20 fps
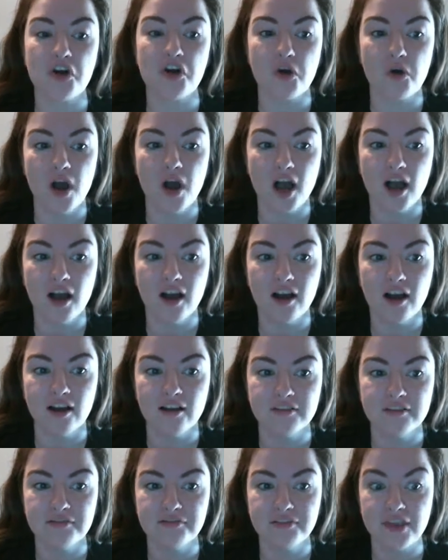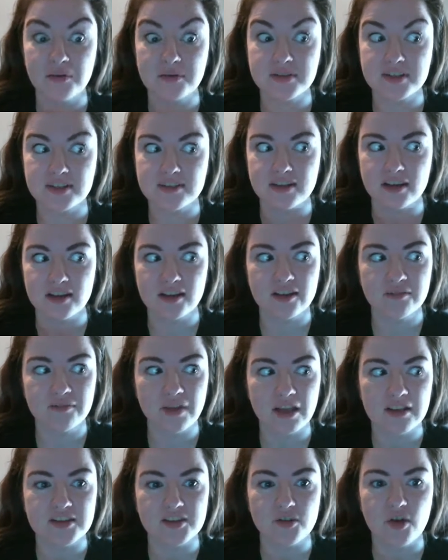uh, that was exciting.
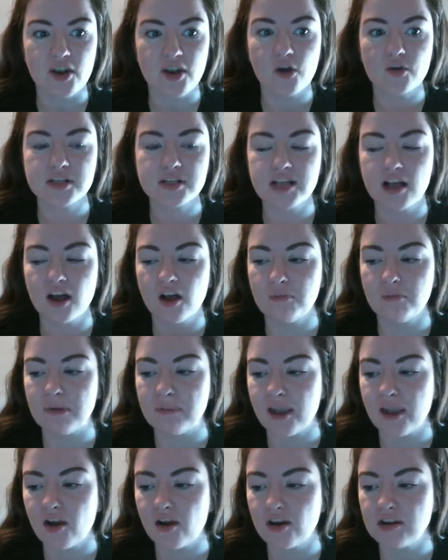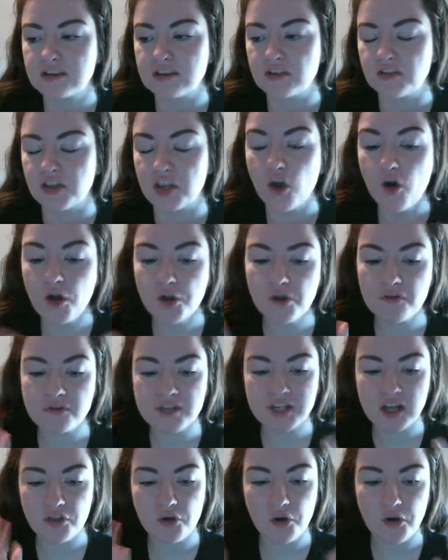And so I go to tell my parent. I'm like, oh, you have to
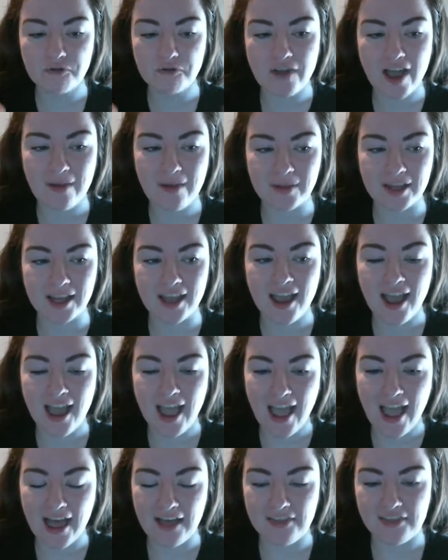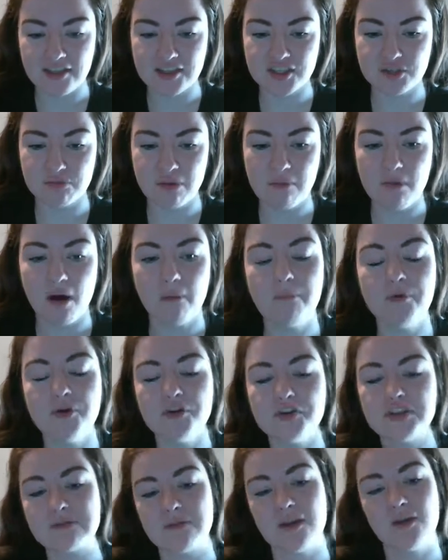tell the whole family. And then so my mom
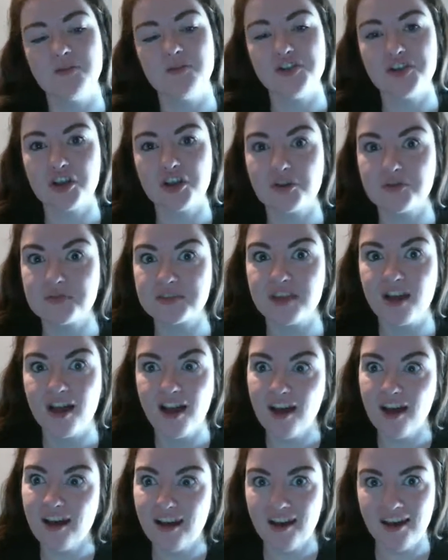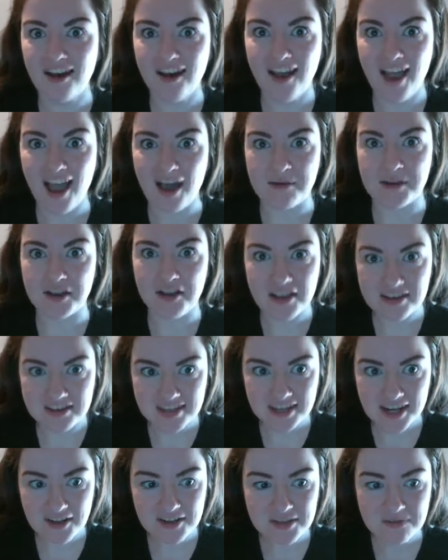pulls me out and she goes, Abigail has an
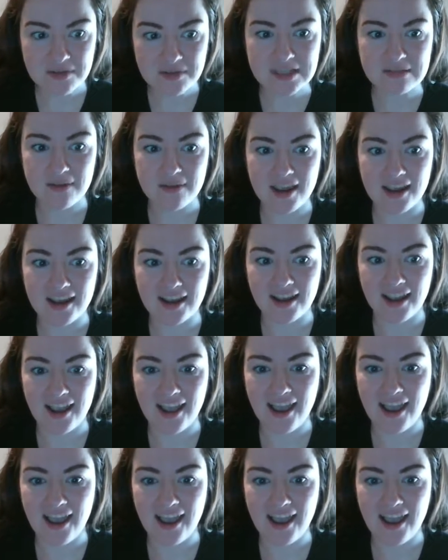announcement to make.